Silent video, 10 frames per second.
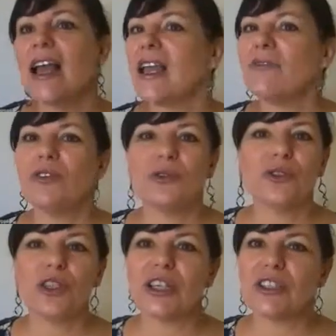If you're
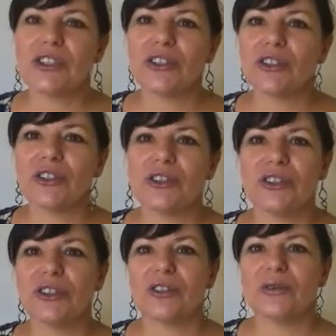trying to
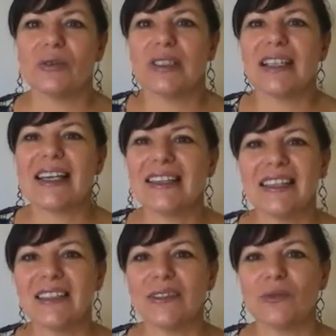do 10
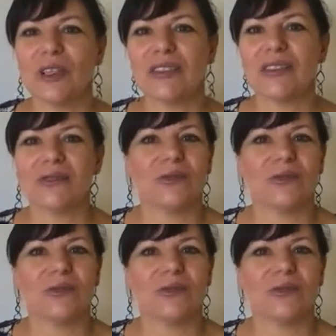things at once,